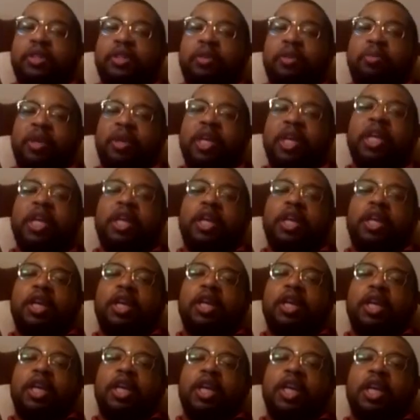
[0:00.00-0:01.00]
to be.
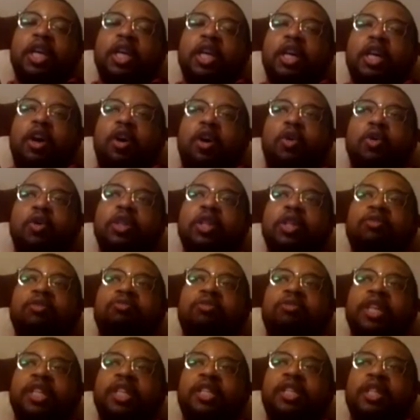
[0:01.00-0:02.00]
Only
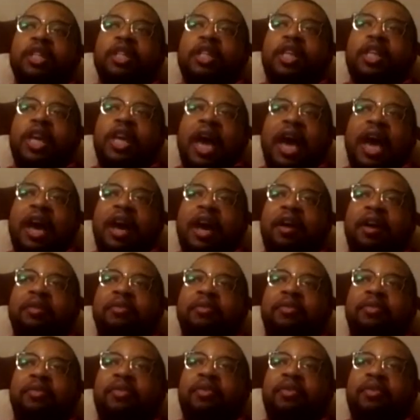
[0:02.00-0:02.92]
recently have